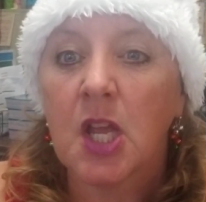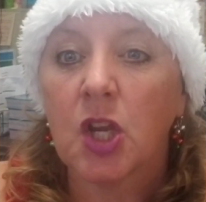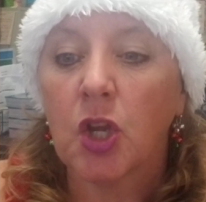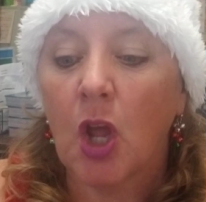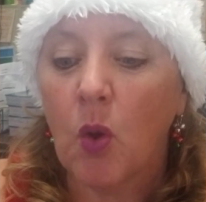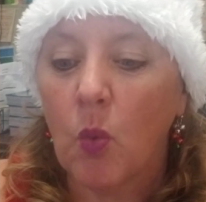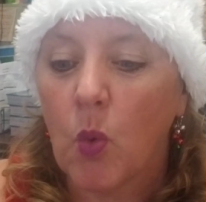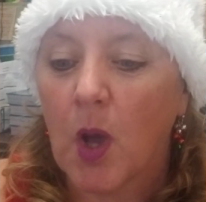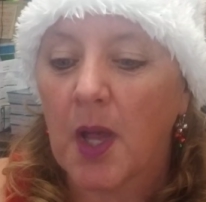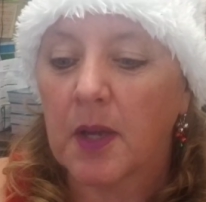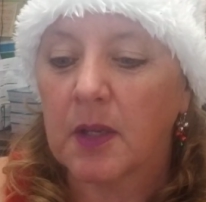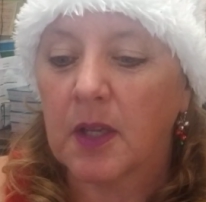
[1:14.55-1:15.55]
No
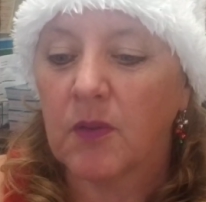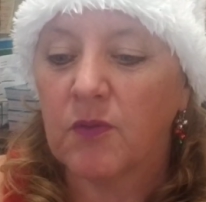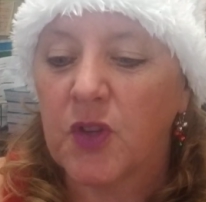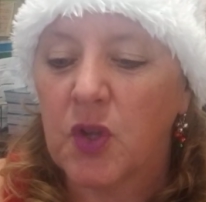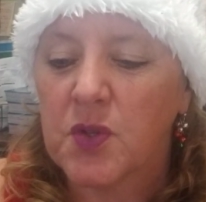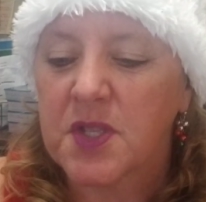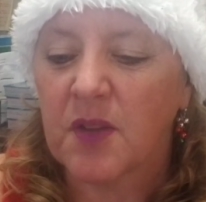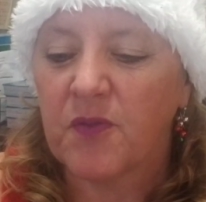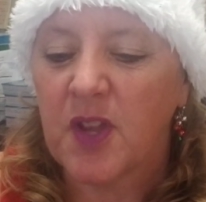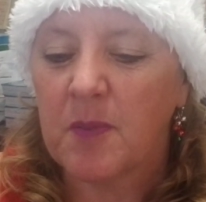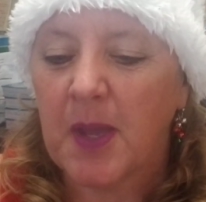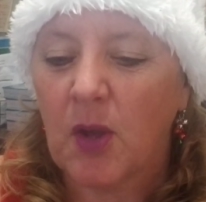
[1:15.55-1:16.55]
one confused the
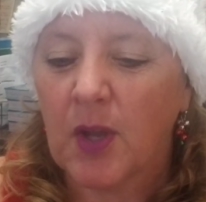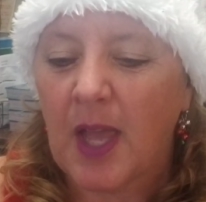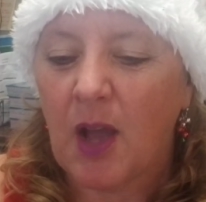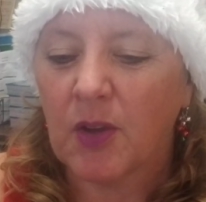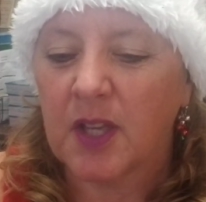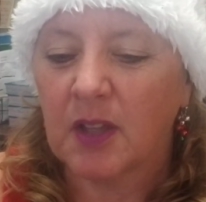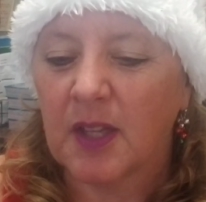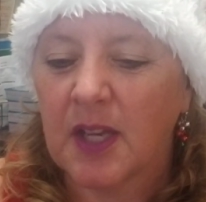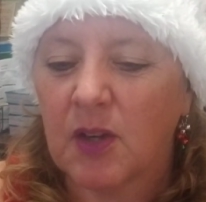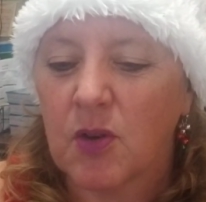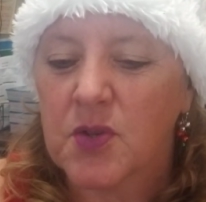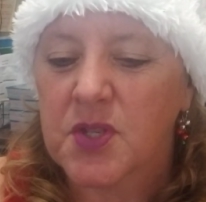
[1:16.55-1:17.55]
female
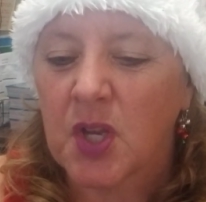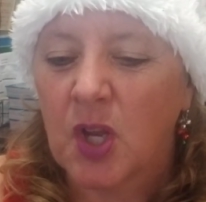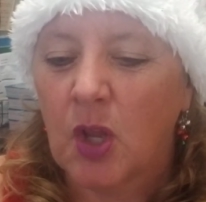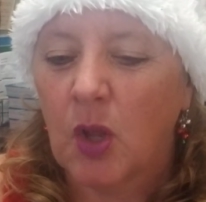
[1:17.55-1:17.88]
calculators